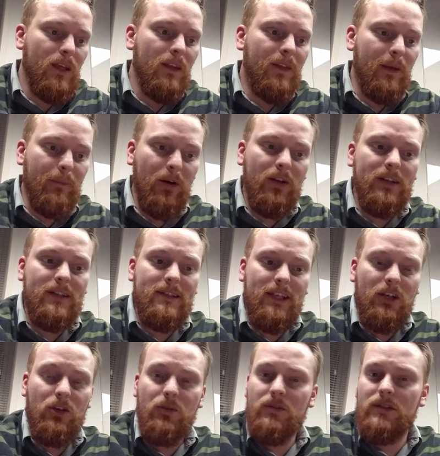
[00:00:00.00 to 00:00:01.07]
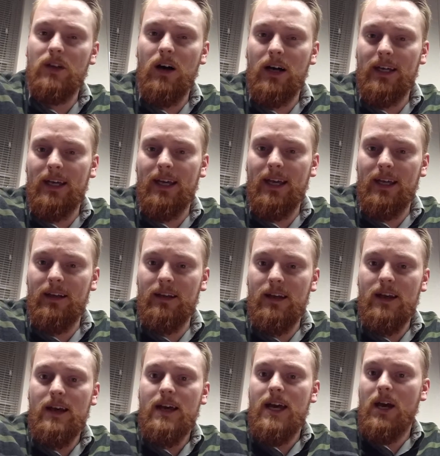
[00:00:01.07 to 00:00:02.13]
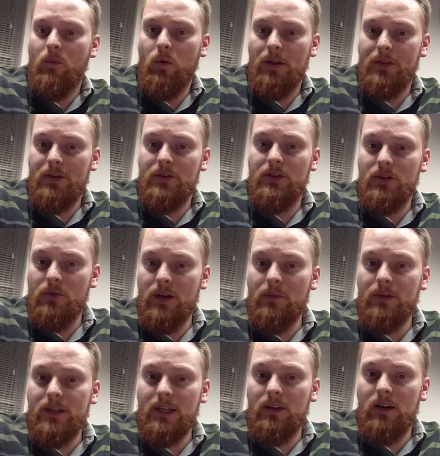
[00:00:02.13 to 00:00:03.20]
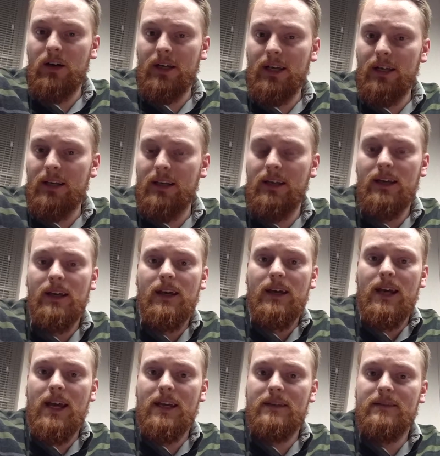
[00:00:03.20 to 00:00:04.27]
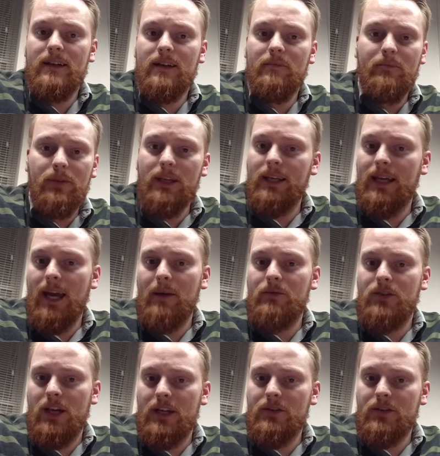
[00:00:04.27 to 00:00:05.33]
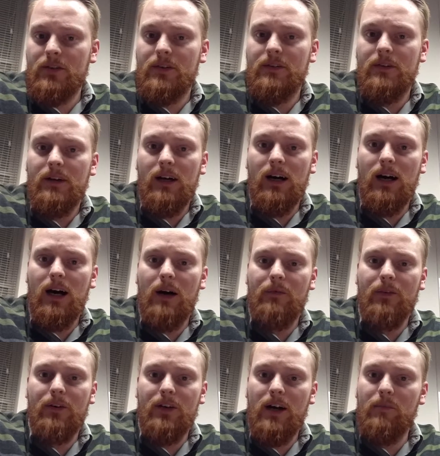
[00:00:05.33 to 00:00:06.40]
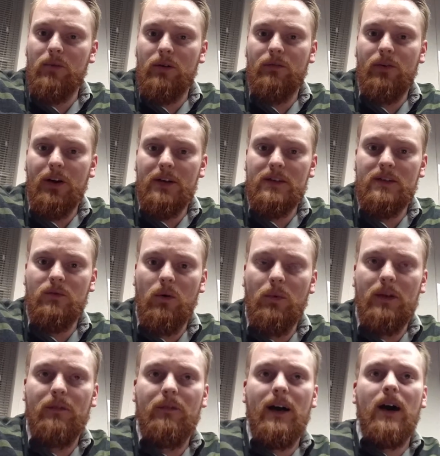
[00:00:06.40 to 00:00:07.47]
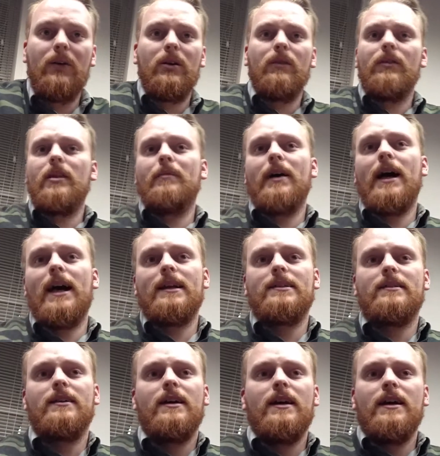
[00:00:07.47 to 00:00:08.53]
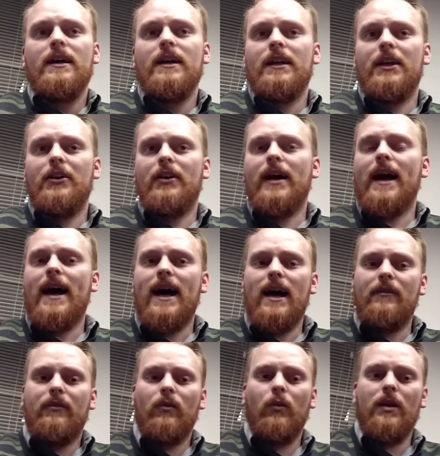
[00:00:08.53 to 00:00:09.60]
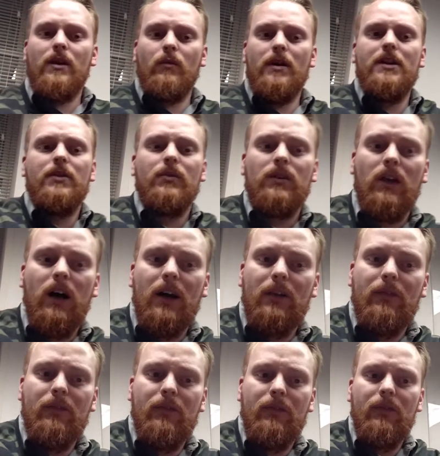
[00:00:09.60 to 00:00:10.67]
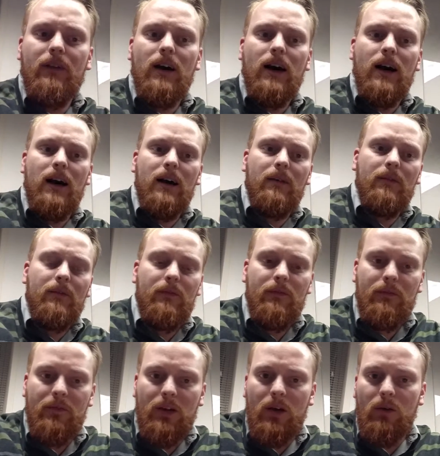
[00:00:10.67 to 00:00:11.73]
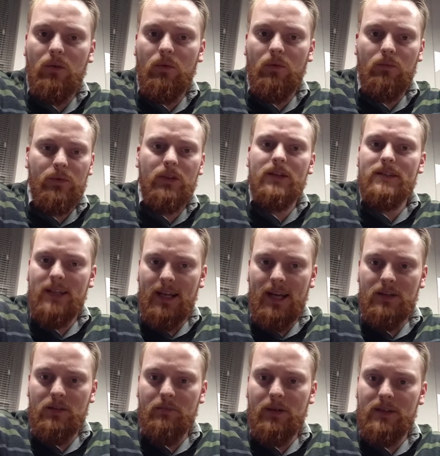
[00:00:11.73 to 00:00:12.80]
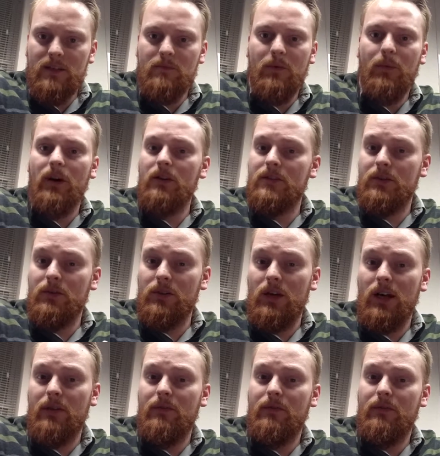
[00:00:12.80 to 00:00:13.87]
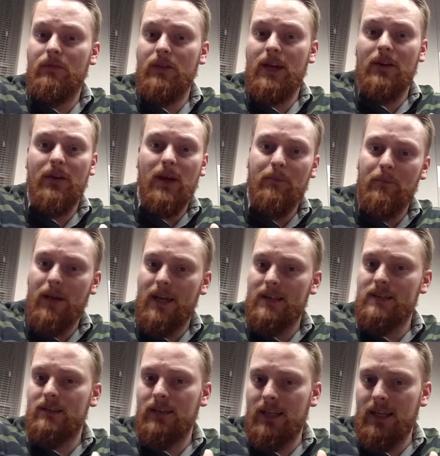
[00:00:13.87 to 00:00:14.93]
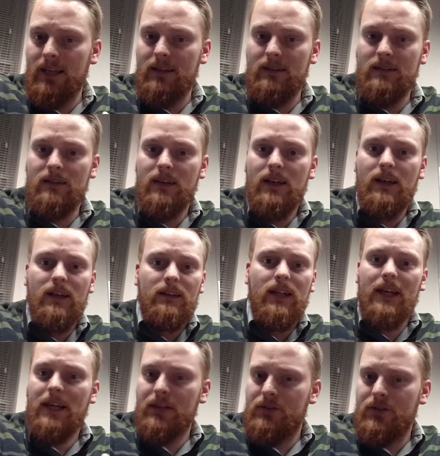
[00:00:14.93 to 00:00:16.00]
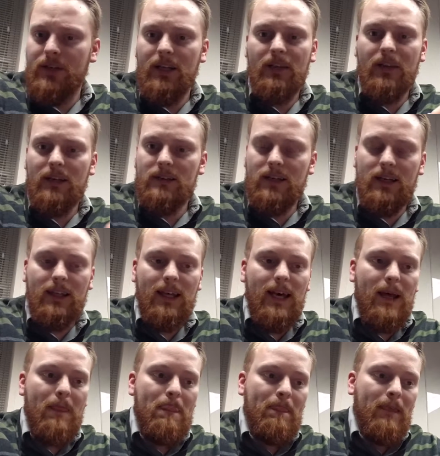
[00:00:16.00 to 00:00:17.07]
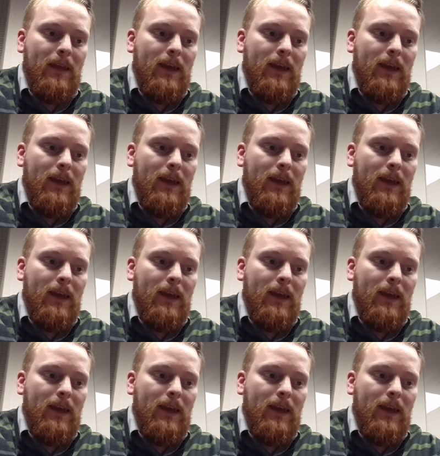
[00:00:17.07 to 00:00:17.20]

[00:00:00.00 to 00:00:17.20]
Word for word: the ability to see who's logging in and what they're doing when they log in is a complete game changer uh, for a number of reasons. What we found over the past year and a half, we, we do a lot of uh, you know, real estate agent business, but we also do a lot of internet-based leads, LendingTree, things like that.